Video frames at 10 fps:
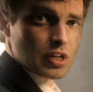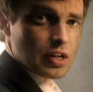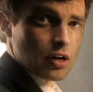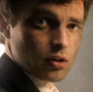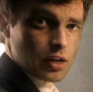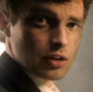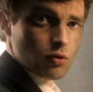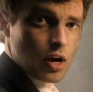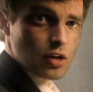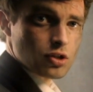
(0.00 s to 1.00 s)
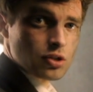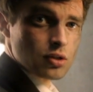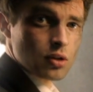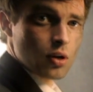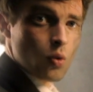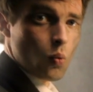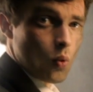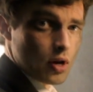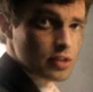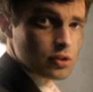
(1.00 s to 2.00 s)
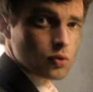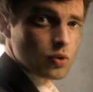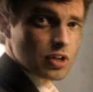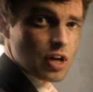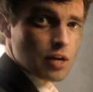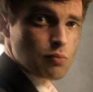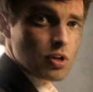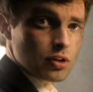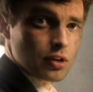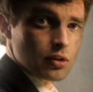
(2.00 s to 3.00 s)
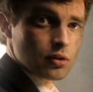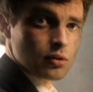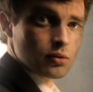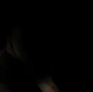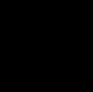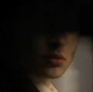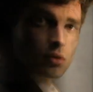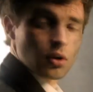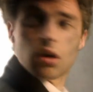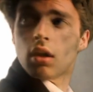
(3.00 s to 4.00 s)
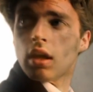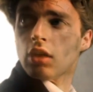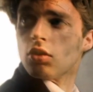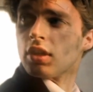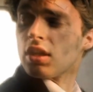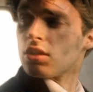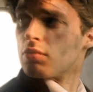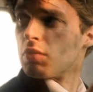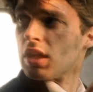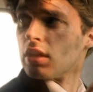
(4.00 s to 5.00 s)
an airline crash 1 in 29 million. Hey, could I get some